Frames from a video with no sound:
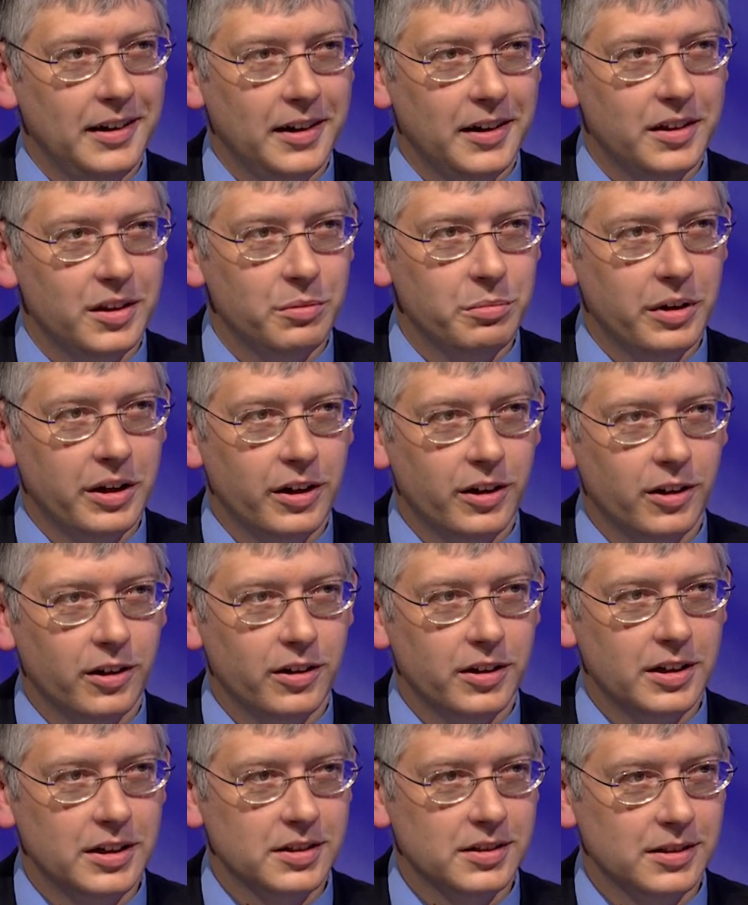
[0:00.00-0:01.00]
And the
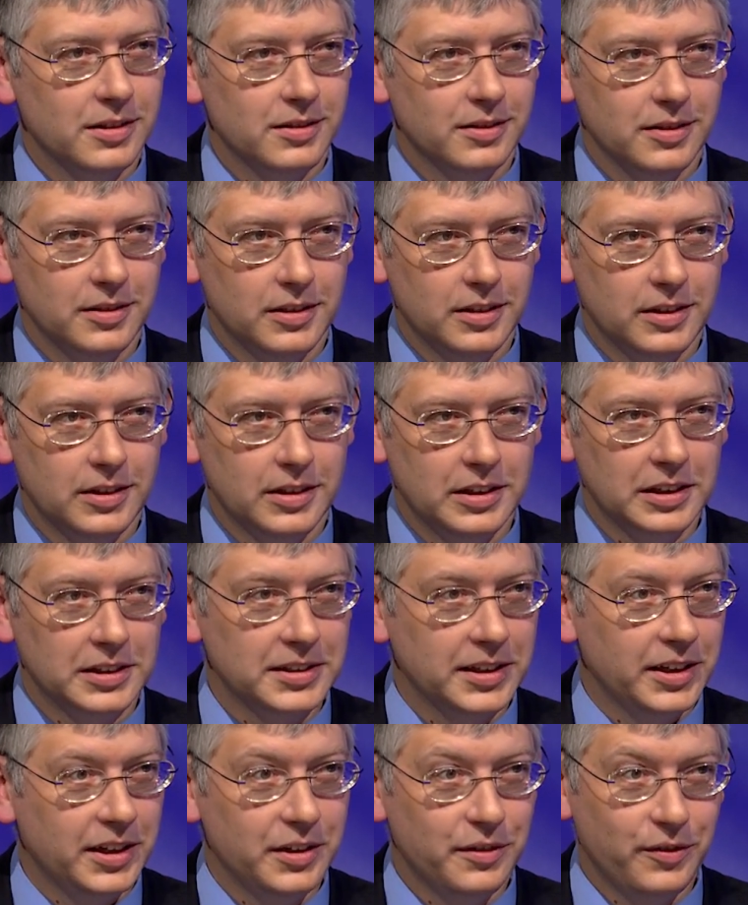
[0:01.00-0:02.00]
mayor isn't an
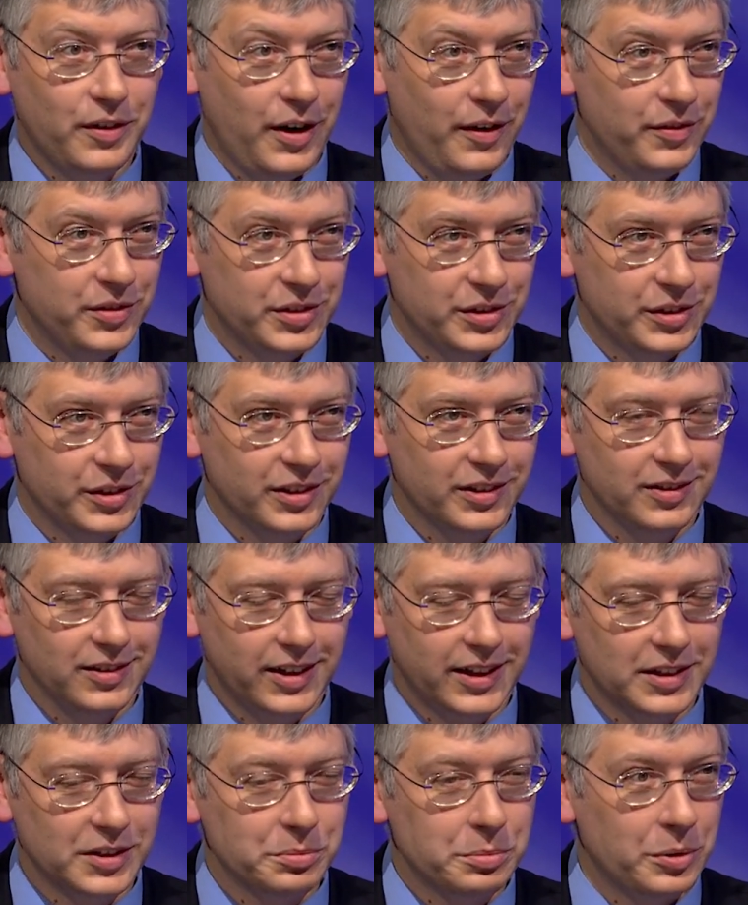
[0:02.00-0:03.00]
executive officer
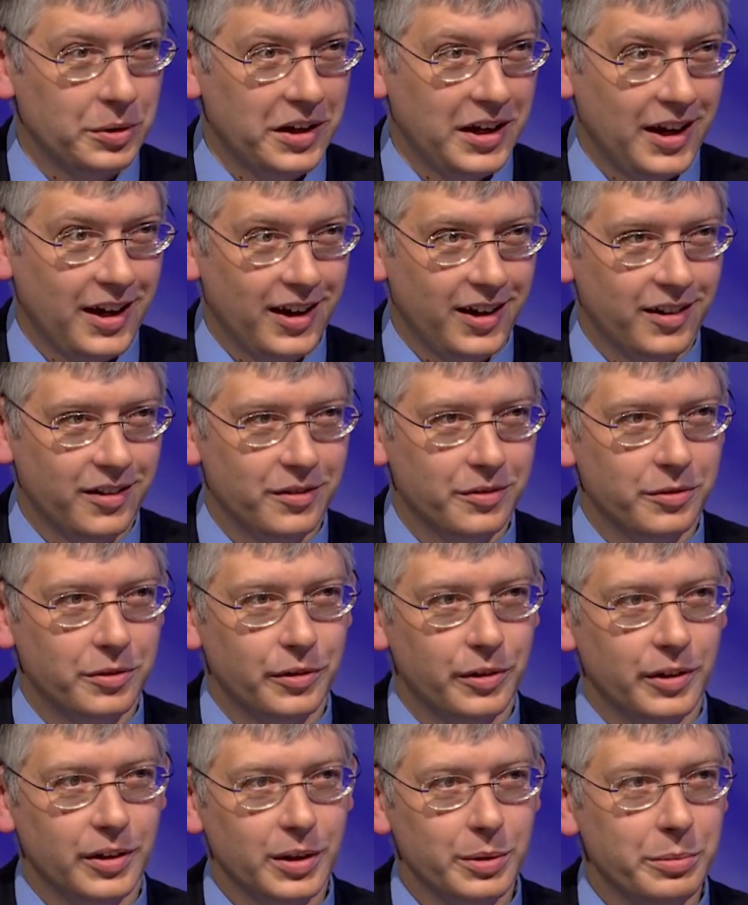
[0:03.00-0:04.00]
like Spokane
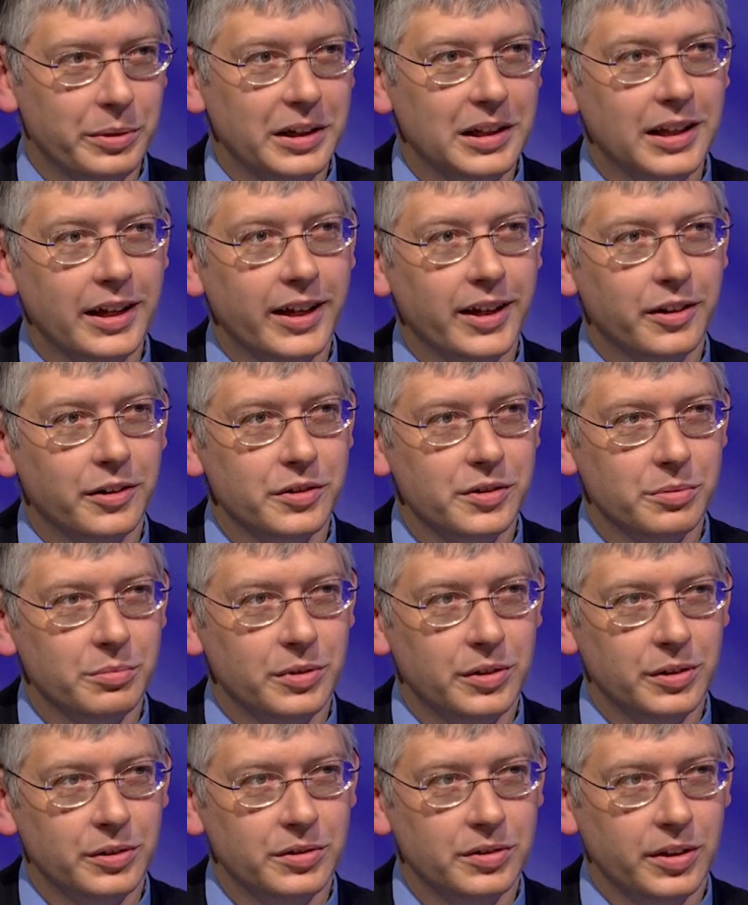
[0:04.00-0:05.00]
or Liberty Lake or some
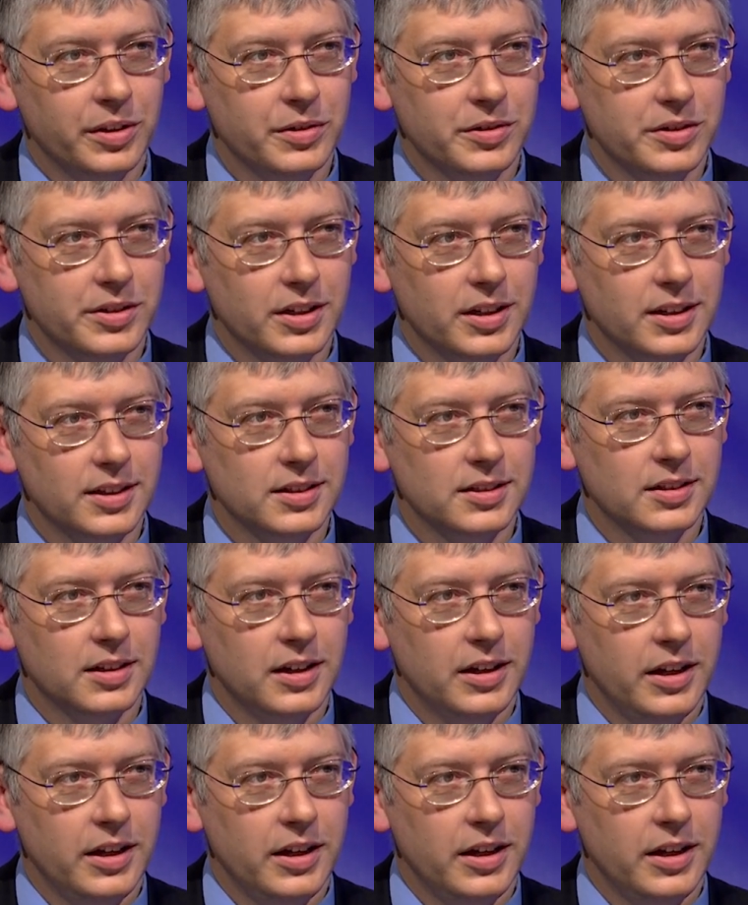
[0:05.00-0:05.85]
of those other cities.